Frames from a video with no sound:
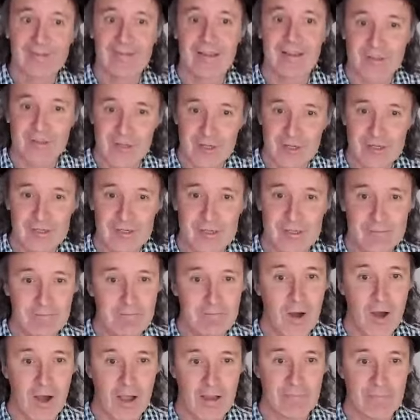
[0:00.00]
that Jesus
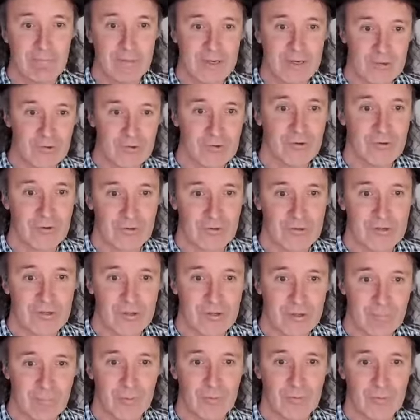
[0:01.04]
might be drawn to
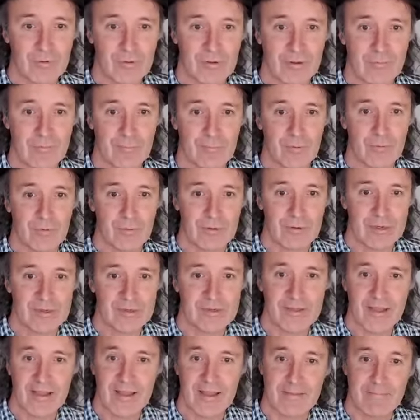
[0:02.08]
the book that bore
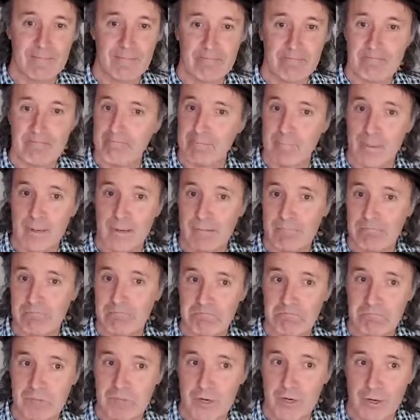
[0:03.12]
his name, but
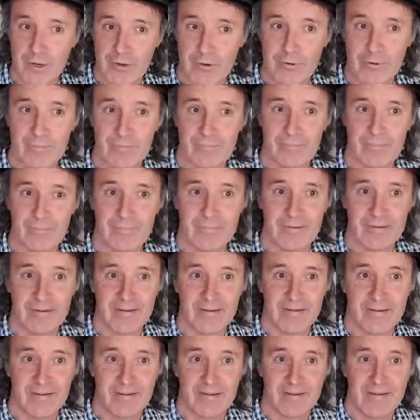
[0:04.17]
no.
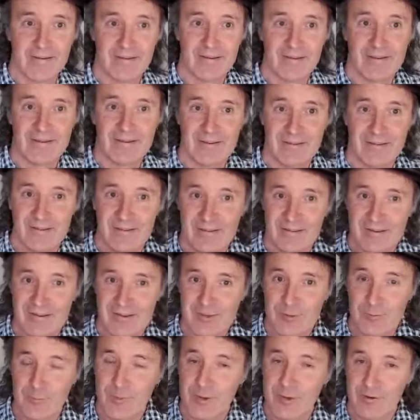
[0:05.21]
It
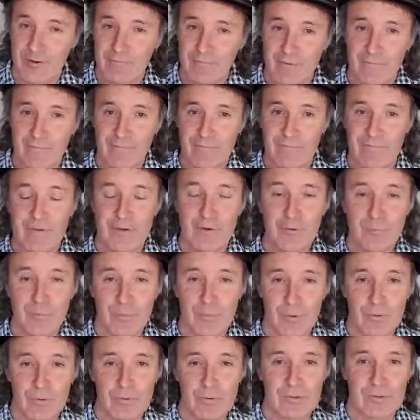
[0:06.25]
is one of the few
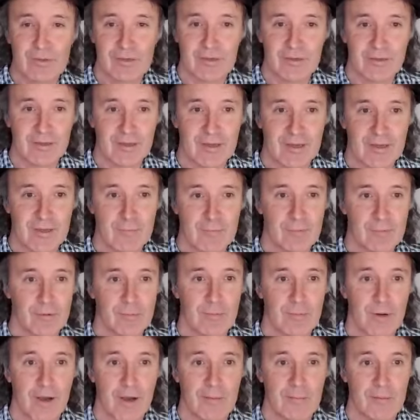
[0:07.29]
books in the Hebrew
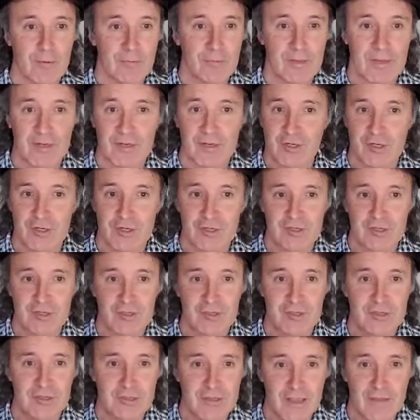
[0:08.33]
Bible that
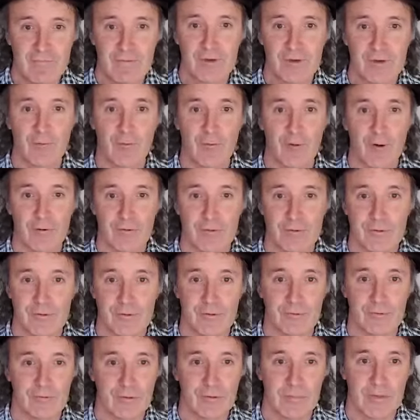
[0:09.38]
Jesus never quotes
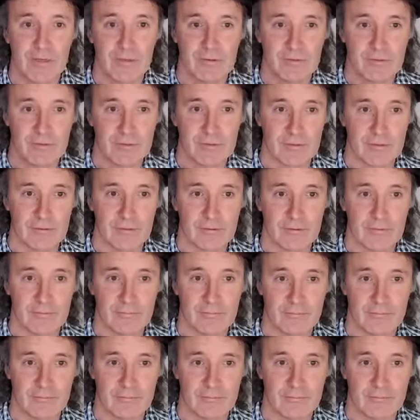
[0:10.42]
or appeals to.